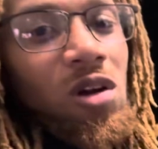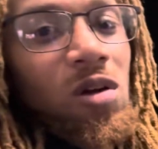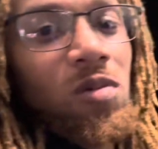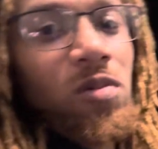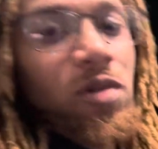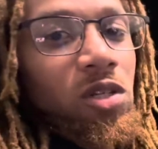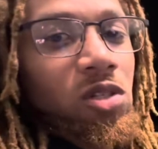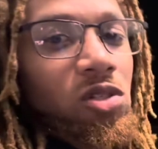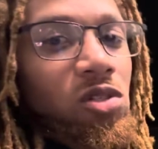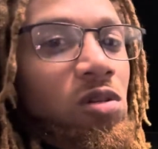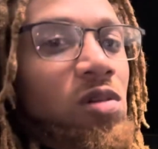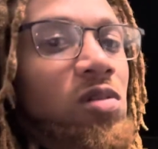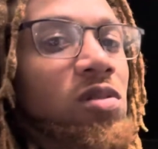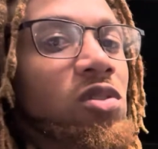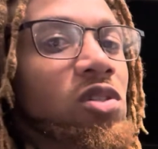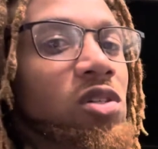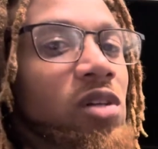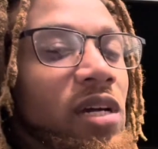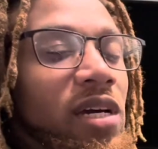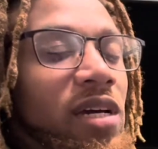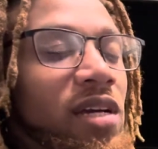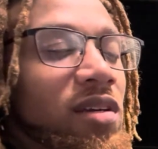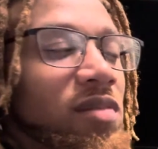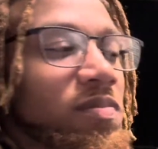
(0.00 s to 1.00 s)
when it's on the
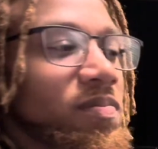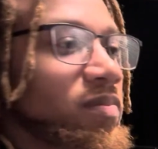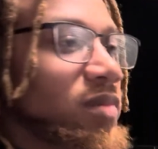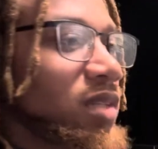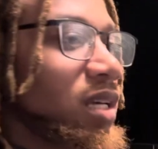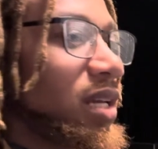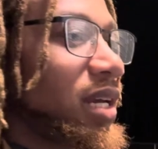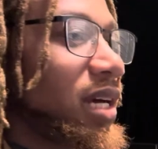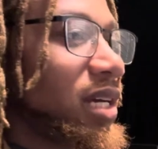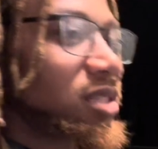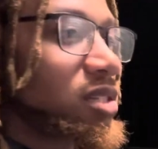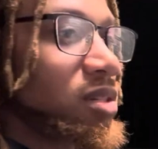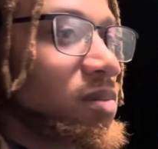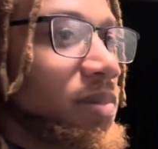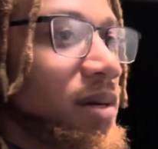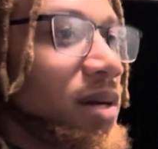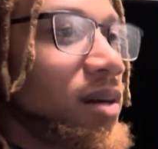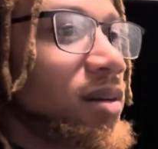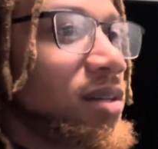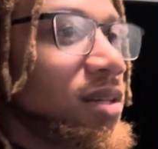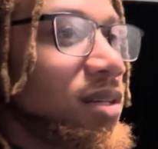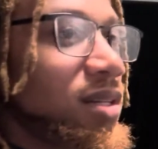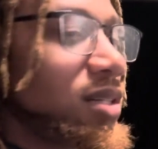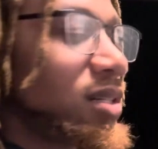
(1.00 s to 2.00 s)
track, and that's
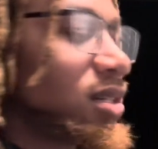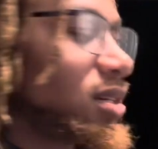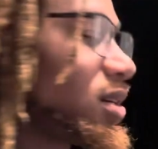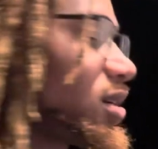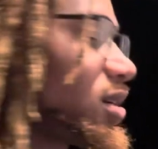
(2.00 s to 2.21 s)
about it.